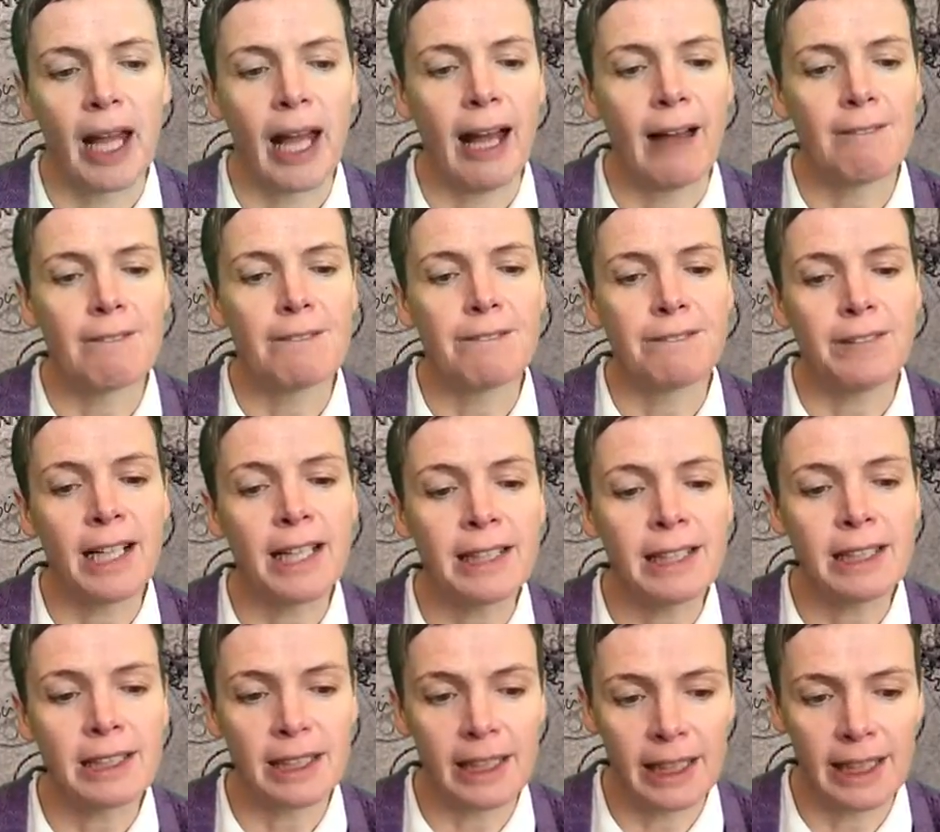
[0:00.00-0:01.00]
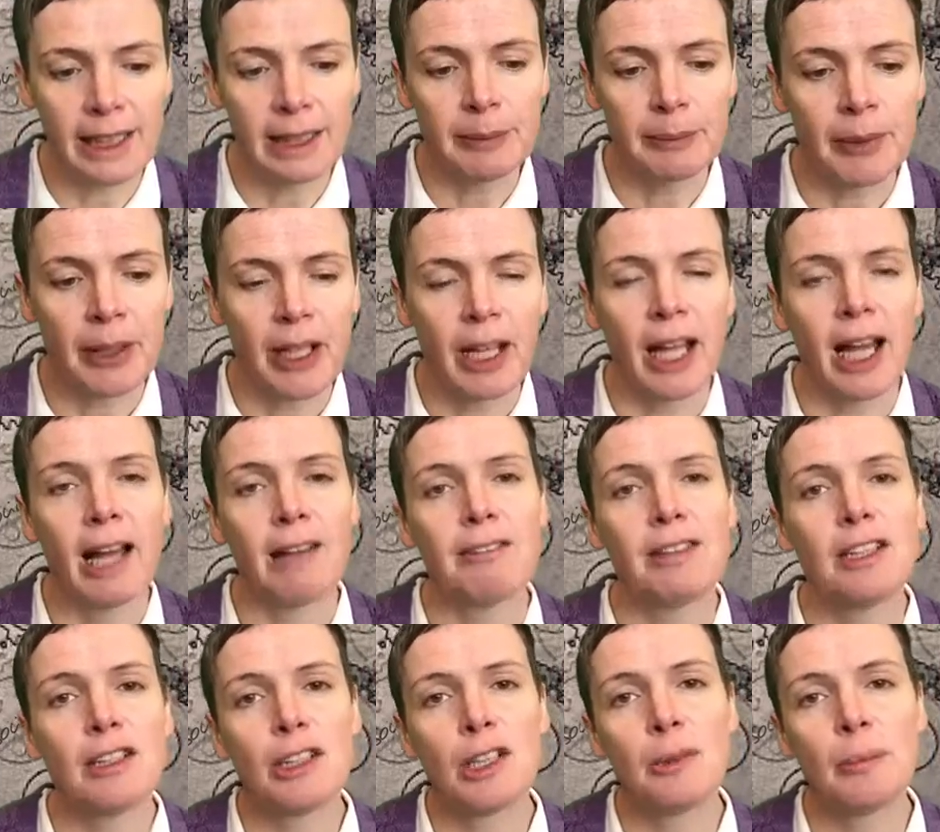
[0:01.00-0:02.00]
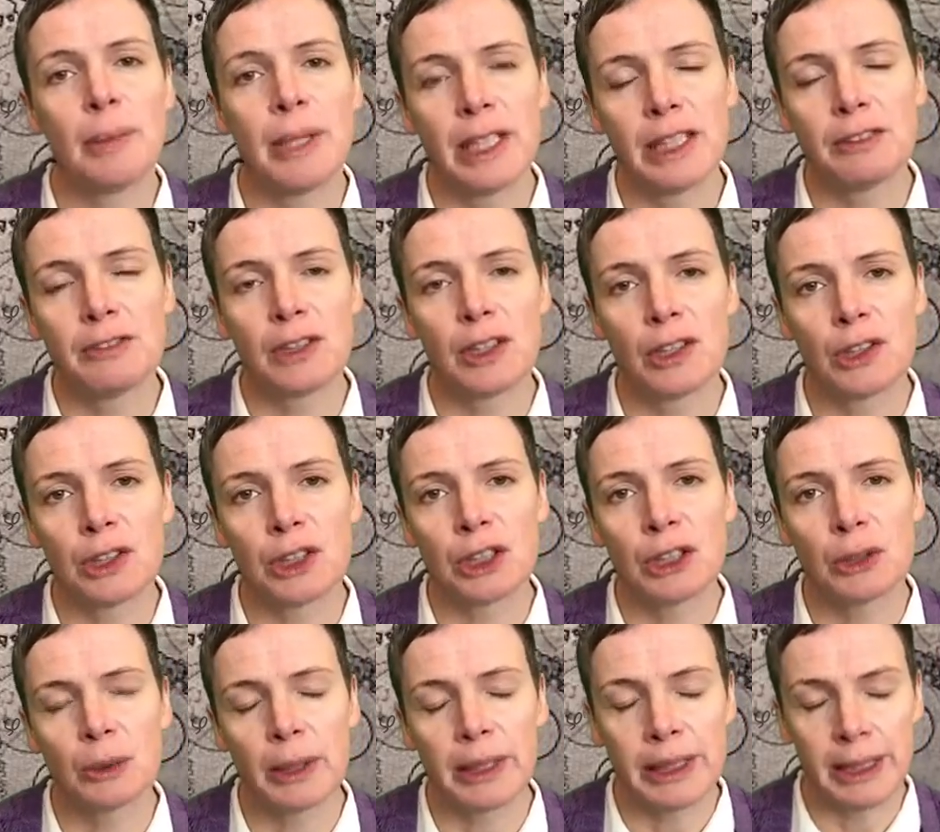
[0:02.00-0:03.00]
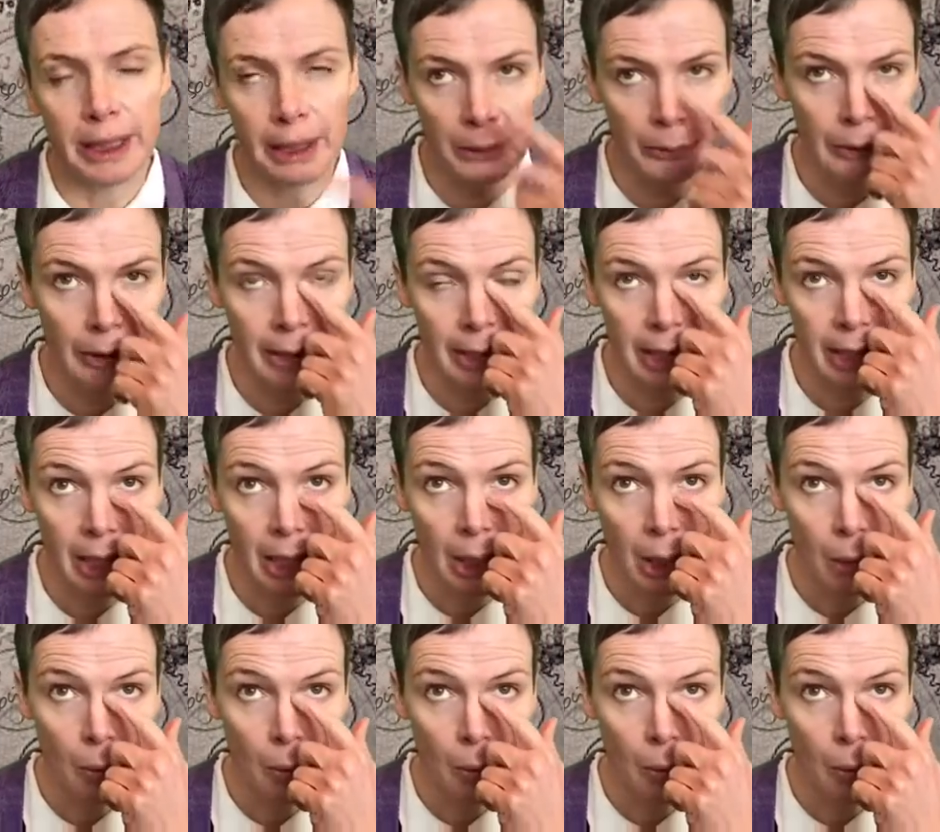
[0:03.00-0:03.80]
And finally, have a look at page 423,